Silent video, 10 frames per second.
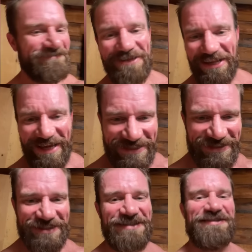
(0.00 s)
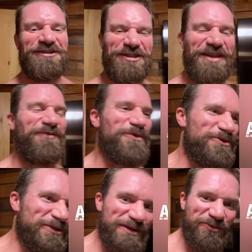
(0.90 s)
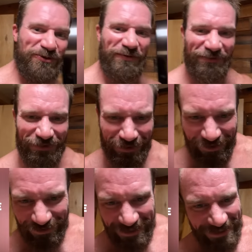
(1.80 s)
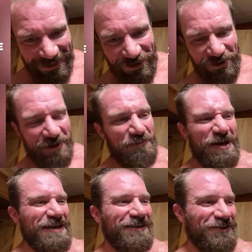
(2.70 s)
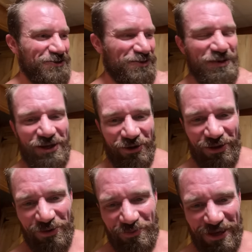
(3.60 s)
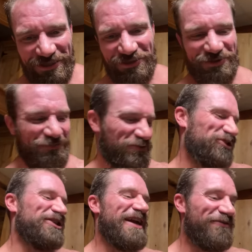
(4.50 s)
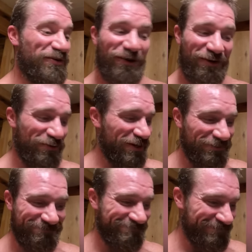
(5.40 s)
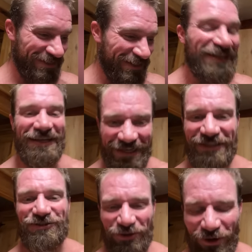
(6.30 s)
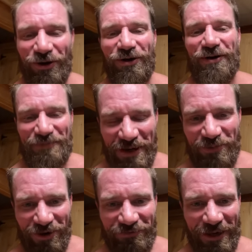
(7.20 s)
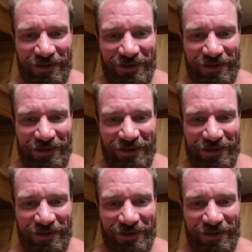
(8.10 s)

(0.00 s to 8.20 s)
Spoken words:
Classic Seth Feroce move, even though don't compete. It used to be all the old pictures of shit everywhere. Well, kids are a big part of my